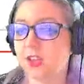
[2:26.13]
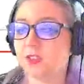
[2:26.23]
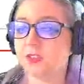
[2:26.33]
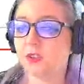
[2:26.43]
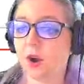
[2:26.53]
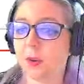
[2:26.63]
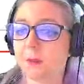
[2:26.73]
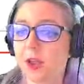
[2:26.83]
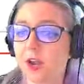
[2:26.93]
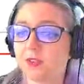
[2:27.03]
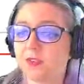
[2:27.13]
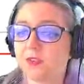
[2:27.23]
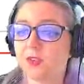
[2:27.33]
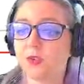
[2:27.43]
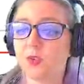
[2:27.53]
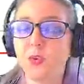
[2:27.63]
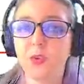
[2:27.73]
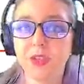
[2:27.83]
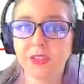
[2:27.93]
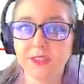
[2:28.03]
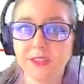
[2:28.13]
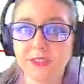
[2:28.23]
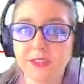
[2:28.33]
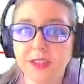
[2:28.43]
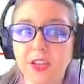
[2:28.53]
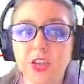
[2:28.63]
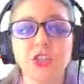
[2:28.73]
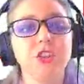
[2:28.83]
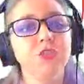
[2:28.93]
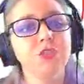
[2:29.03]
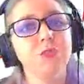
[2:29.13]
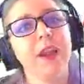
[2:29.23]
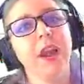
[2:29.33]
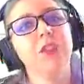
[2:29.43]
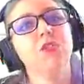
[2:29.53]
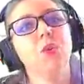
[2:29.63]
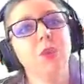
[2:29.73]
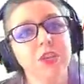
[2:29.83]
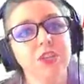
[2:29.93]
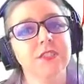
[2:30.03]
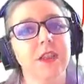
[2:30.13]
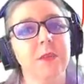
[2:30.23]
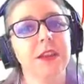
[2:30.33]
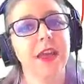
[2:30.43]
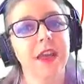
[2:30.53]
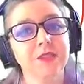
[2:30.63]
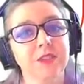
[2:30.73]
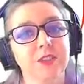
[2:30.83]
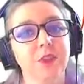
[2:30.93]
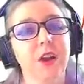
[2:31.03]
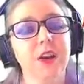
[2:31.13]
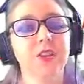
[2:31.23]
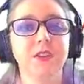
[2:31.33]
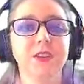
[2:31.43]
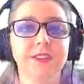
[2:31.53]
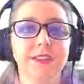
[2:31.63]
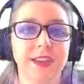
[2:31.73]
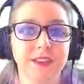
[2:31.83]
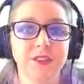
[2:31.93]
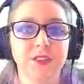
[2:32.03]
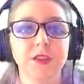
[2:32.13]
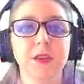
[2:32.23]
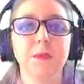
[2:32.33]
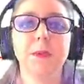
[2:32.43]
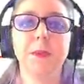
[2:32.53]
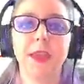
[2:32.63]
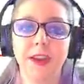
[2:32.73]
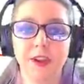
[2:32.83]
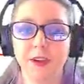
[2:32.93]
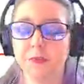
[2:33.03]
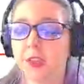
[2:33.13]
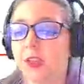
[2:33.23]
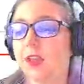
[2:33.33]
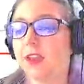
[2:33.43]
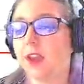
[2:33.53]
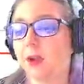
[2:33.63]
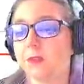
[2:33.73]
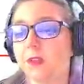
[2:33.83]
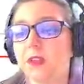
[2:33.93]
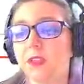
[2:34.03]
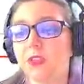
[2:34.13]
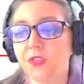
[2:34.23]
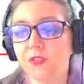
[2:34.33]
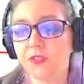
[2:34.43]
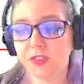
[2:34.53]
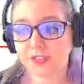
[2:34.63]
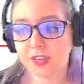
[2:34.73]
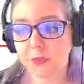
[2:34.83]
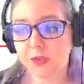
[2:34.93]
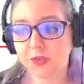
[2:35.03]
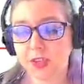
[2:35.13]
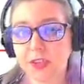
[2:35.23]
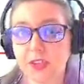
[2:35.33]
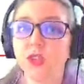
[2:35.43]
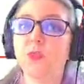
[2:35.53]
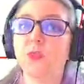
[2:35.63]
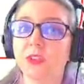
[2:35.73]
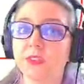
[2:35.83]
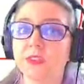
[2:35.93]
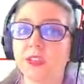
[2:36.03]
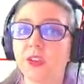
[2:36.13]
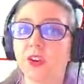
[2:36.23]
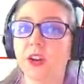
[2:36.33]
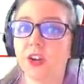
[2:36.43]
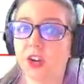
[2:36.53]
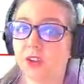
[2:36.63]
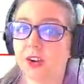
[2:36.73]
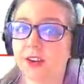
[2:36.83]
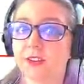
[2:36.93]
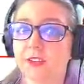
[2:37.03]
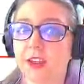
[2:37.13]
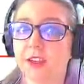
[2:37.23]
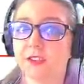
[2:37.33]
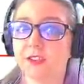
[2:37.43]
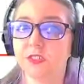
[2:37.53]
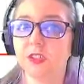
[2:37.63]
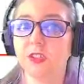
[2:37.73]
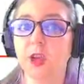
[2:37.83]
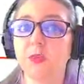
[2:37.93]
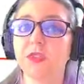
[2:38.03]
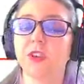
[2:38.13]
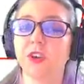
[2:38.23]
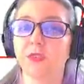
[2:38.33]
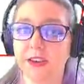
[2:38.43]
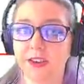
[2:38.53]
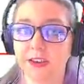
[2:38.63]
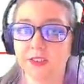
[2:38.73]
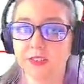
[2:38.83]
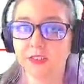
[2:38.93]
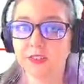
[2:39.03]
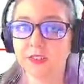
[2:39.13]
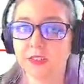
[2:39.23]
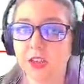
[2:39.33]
So our matter review quiz shows you what kind of questions I'm going to ask you on our unit test so you can prepare. Now, the first time you take it, you will see your incorrect answers along with the correct answers.